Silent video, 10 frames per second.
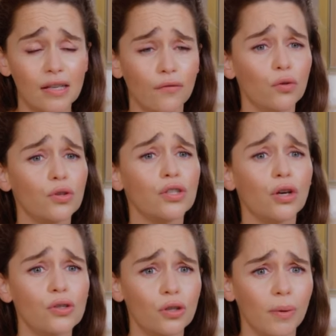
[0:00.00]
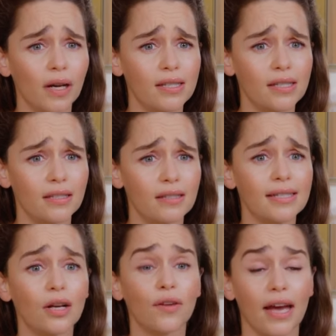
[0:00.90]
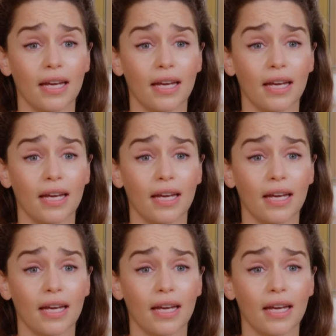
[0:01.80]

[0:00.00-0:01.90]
If you're a social person, self-care